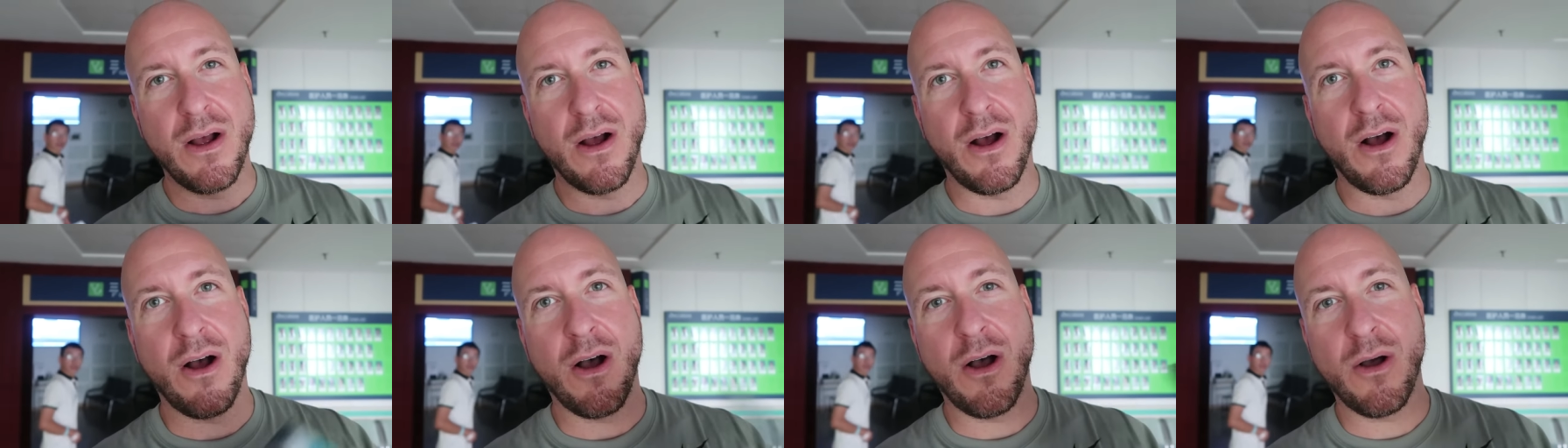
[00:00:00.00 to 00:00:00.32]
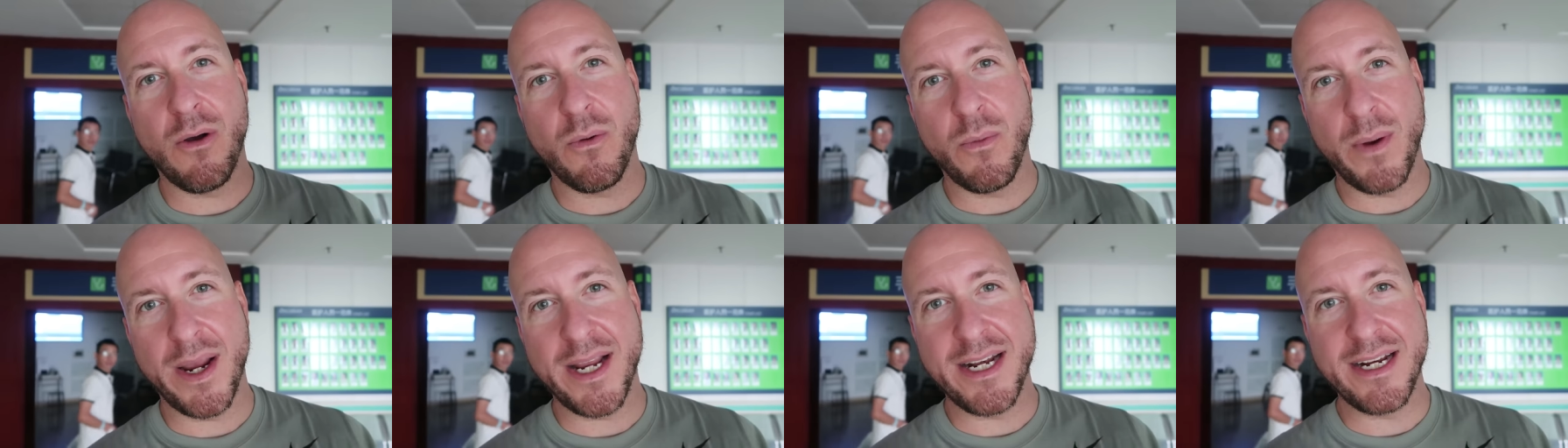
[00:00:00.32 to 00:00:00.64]

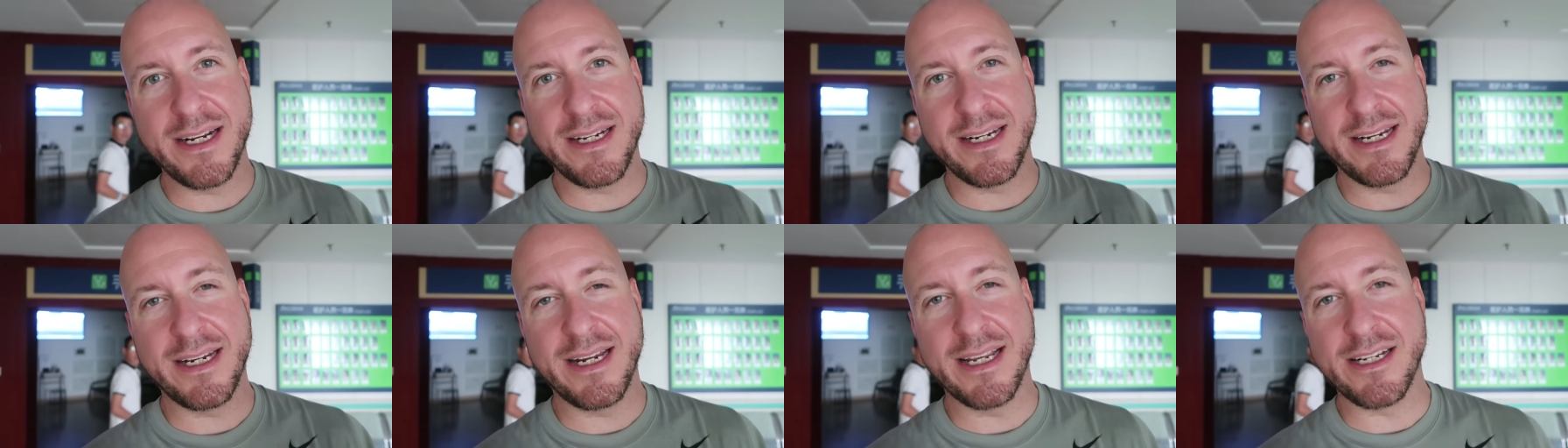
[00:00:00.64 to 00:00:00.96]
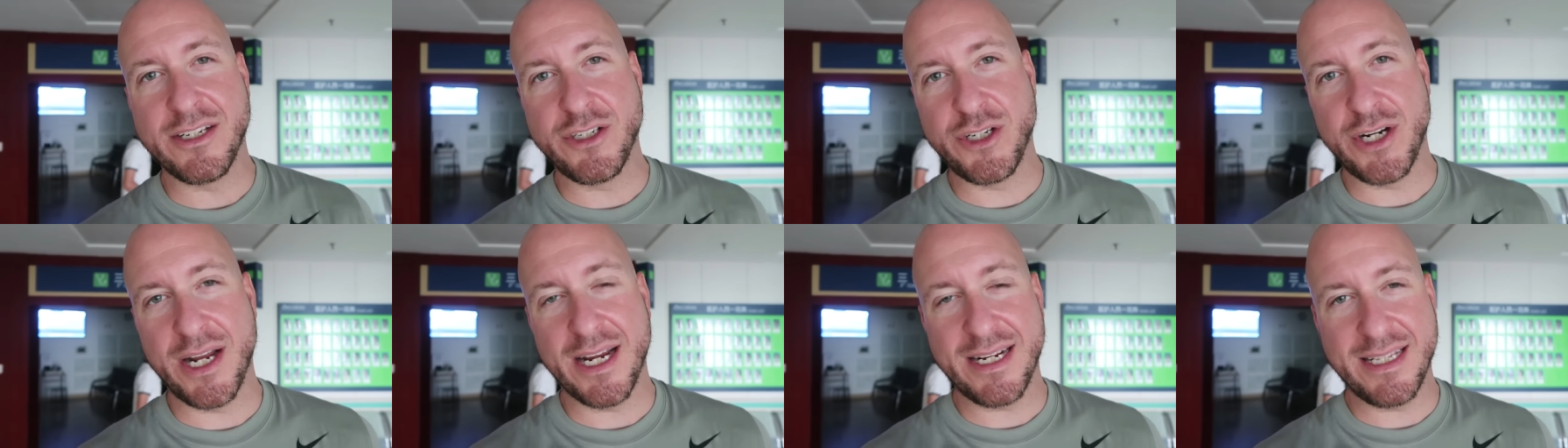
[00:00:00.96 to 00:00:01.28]
all waiting to
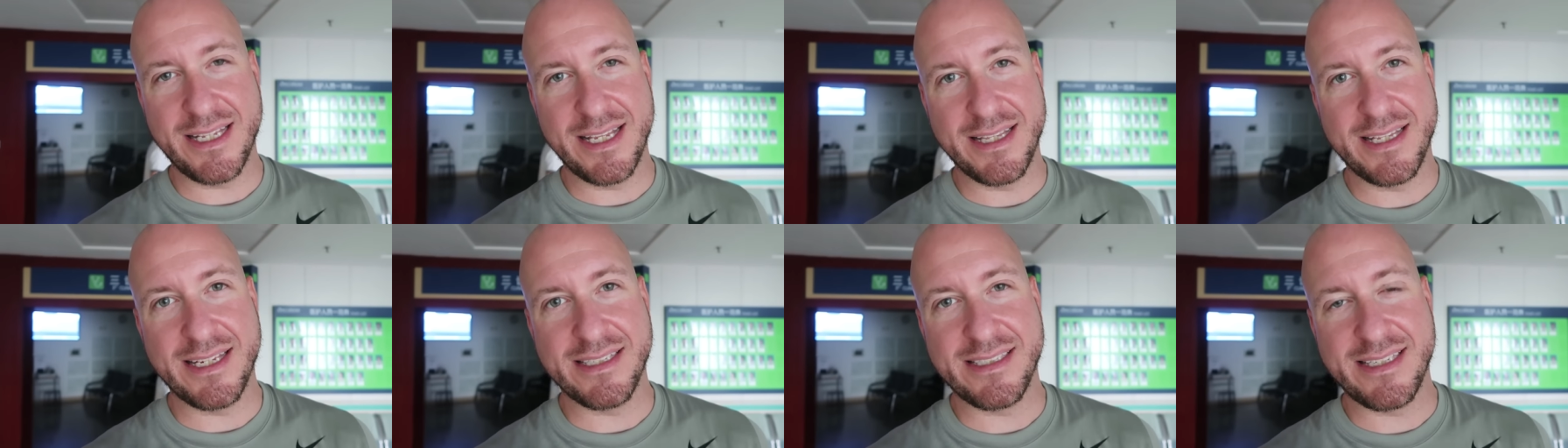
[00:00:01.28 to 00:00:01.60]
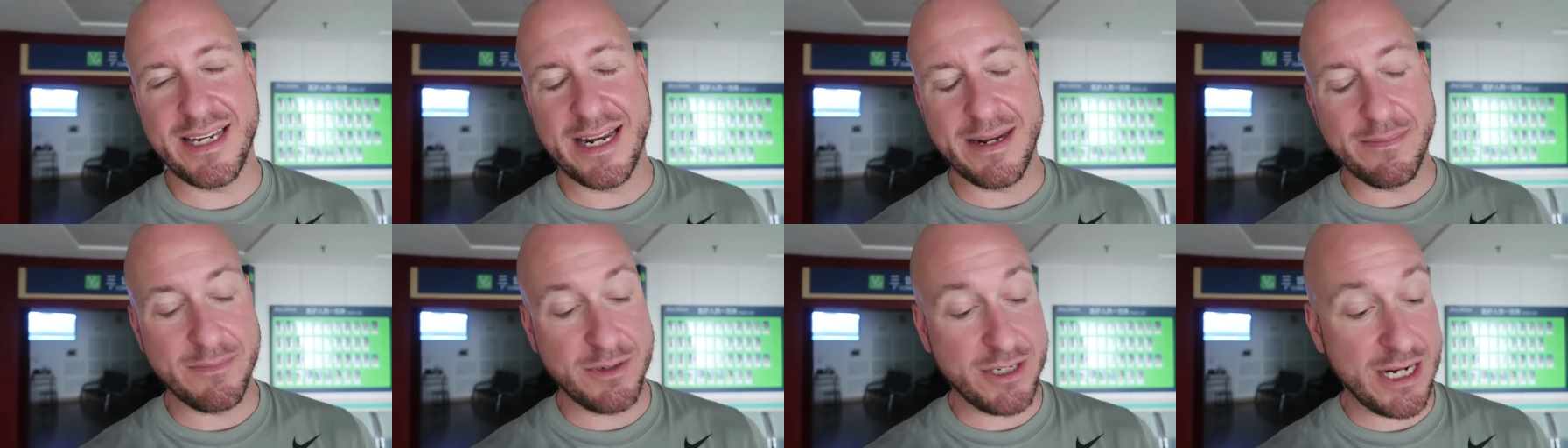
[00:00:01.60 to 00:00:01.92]
get checked at the
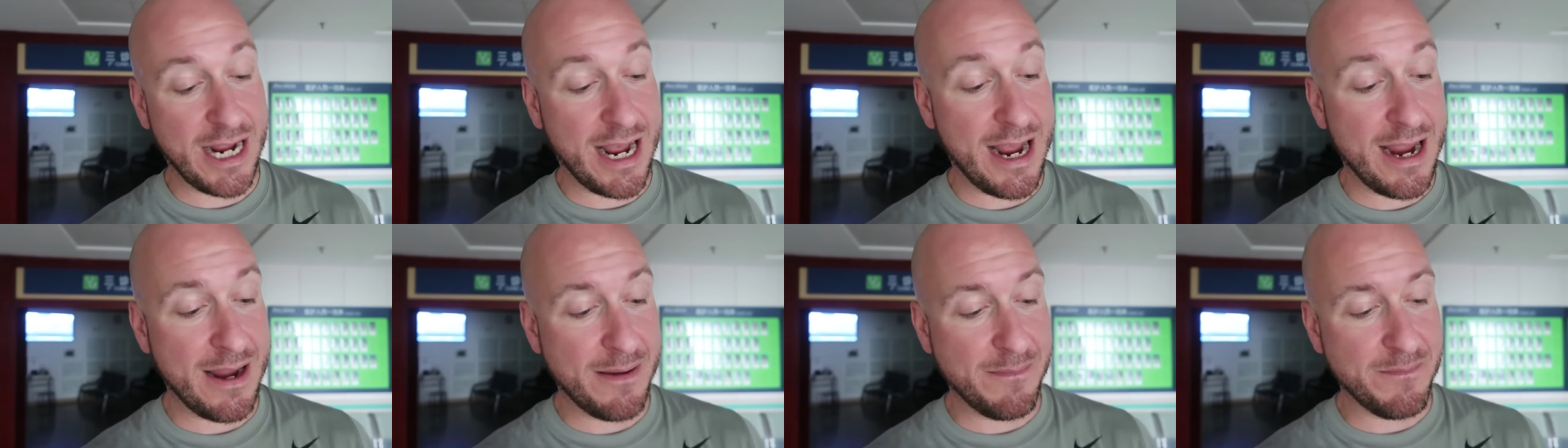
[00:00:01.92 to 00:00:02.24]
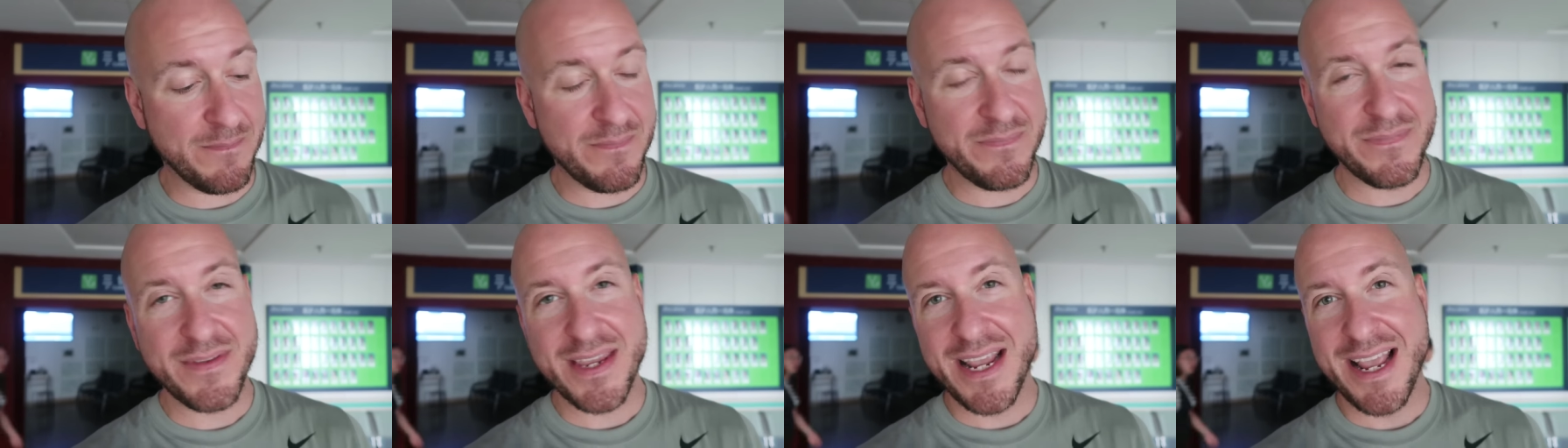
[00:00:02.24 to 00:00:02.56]
same
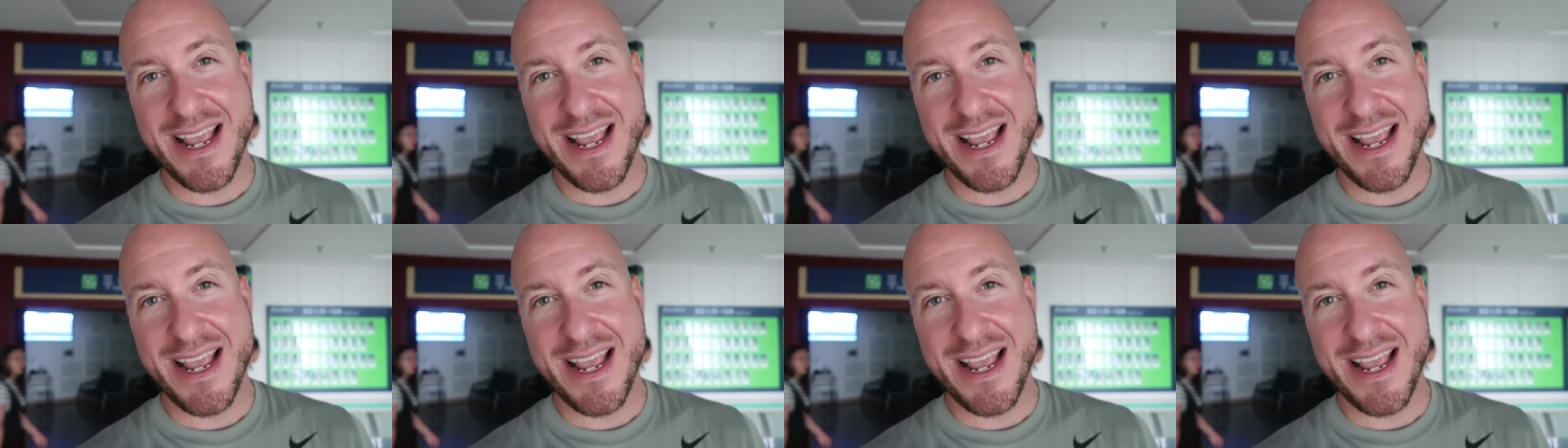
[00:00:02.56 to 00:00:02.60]
time.